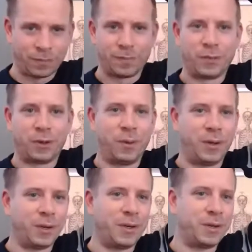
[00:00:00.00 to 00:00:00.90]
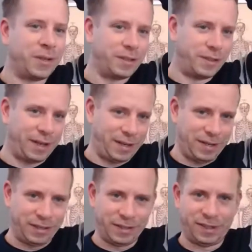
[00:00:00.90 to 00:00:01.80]
So we're not going to do exactly
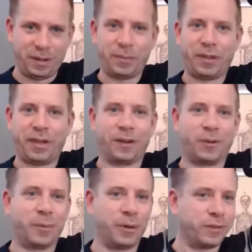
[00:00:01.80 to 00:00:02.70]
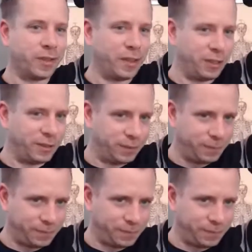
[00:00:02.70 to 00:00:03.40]
the same thing on both sides.